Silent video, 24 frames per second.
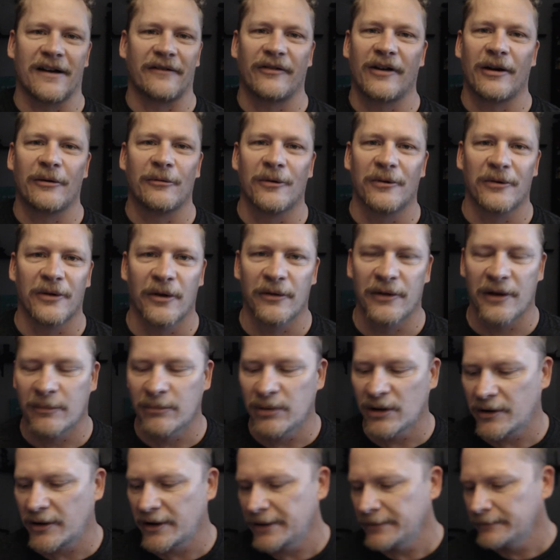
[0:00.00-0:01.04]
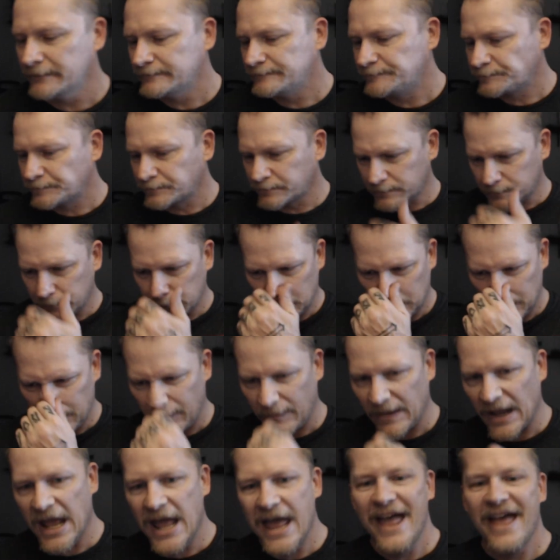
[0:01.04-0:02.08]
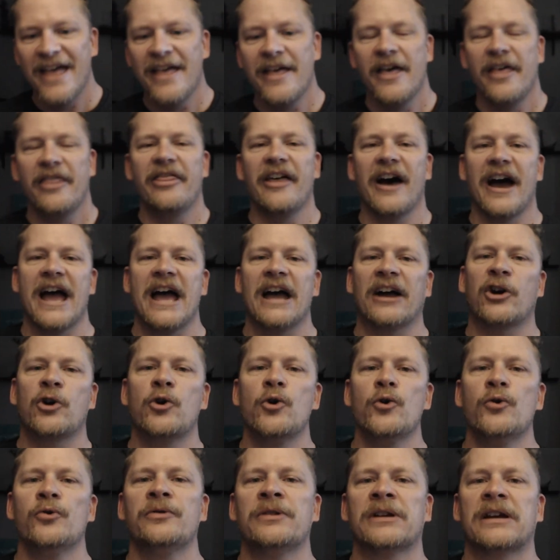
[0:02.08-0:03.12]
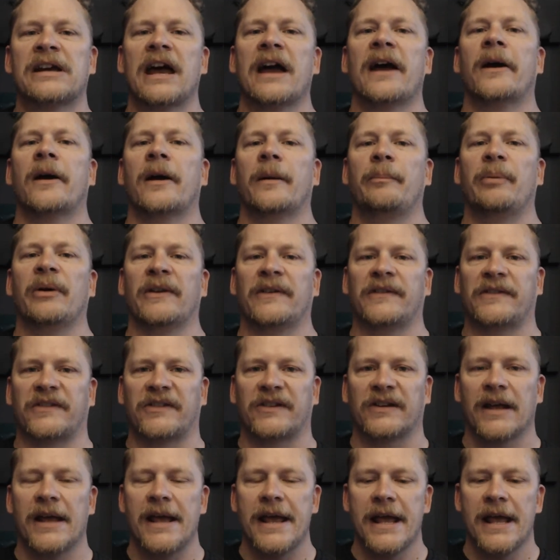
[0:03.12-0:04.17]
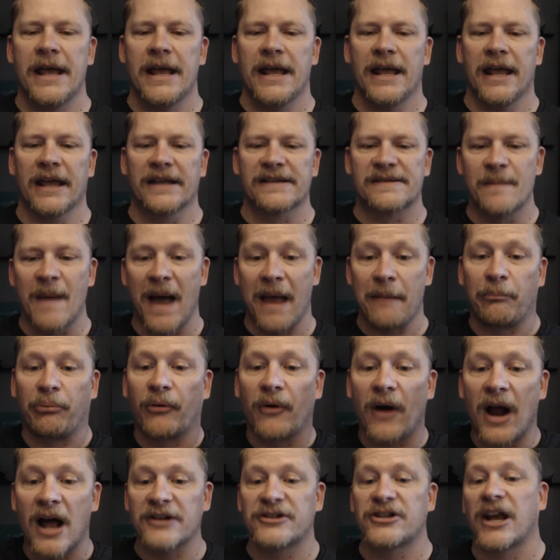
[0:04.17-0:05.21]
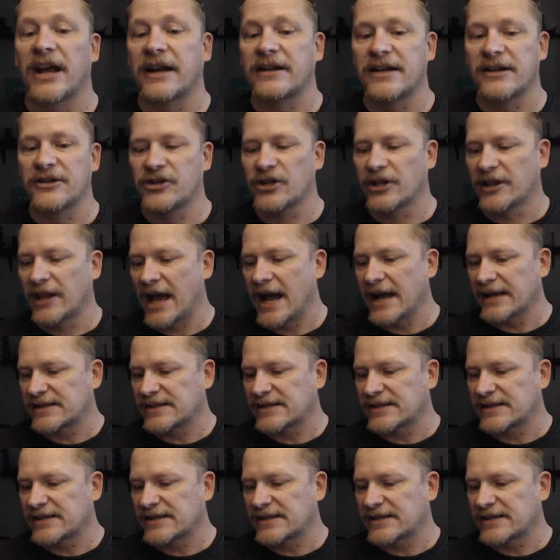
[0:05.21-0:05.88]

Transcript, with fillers: I won't know they're blurry. The Heckune Carapace is my project in July.